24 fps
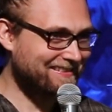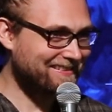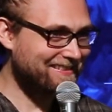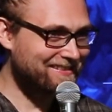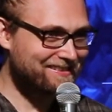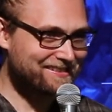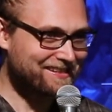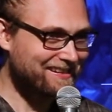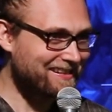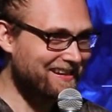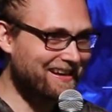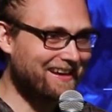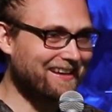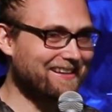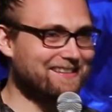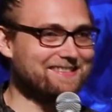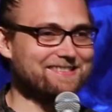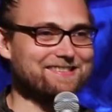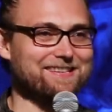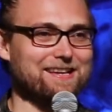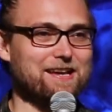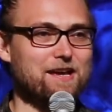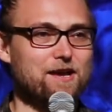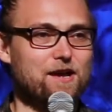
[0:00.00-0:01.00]
she
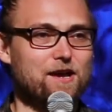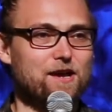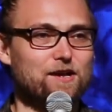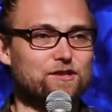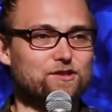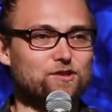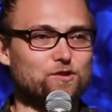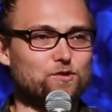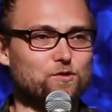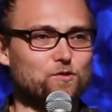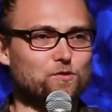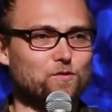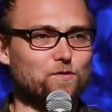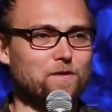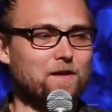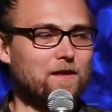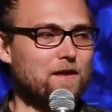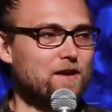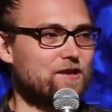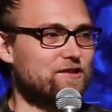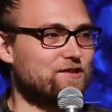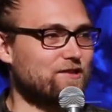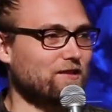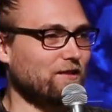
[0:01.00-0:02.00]
does to
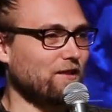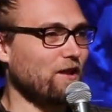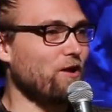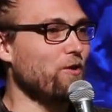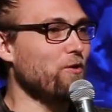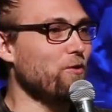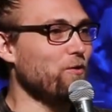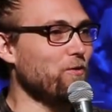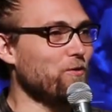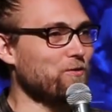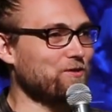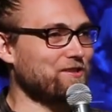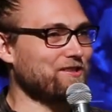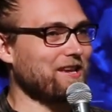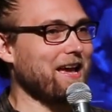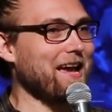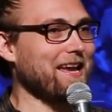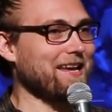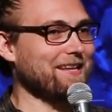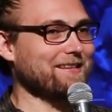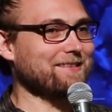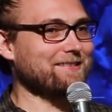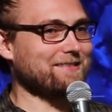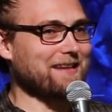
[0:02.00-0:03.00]
slow
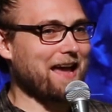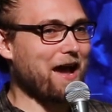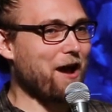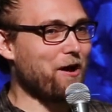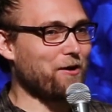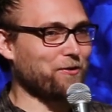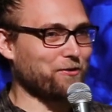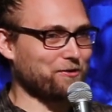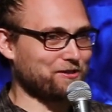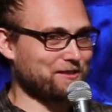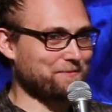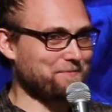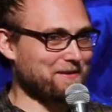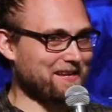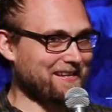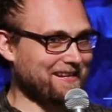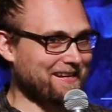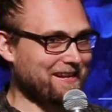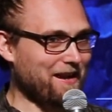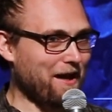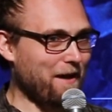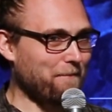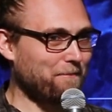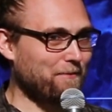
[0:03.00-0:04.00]
science down or speed
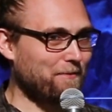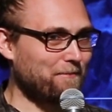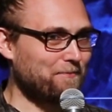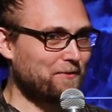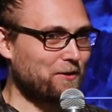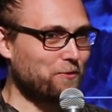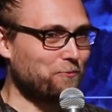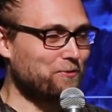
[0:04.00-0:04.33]
it up.